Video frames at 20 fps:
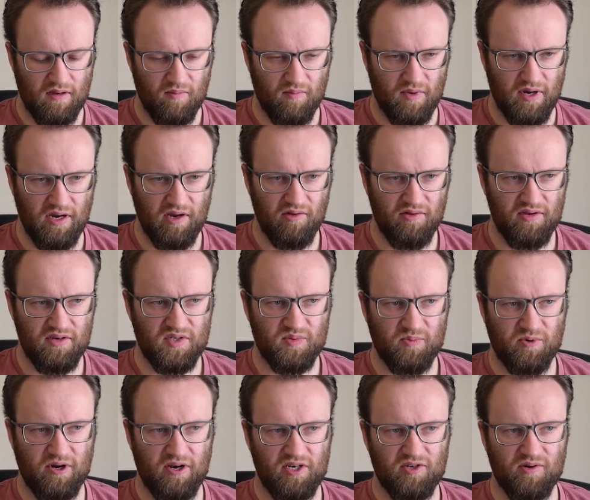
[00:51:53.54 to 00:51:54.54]
My healthiest
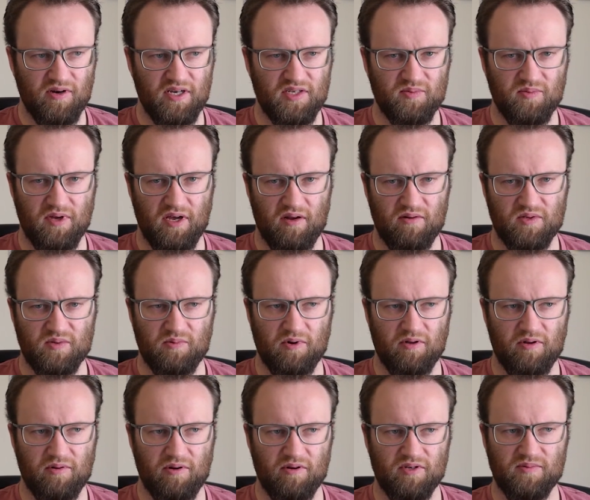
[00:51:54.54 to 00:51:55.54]
pre-transplant was
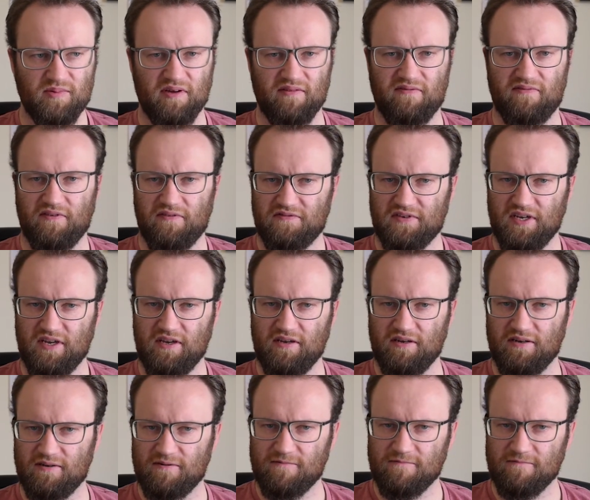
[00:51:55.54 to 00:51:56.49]
probably when I was about 15.